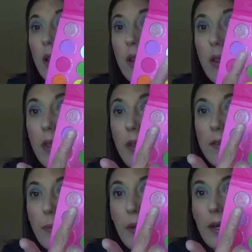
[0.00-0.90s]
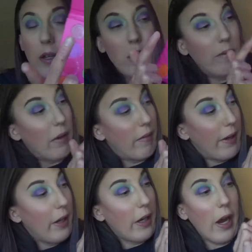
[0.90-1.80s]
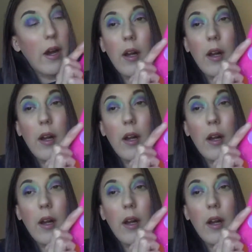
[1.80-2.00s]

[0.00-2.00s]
This pink shimmer, right? Yeah.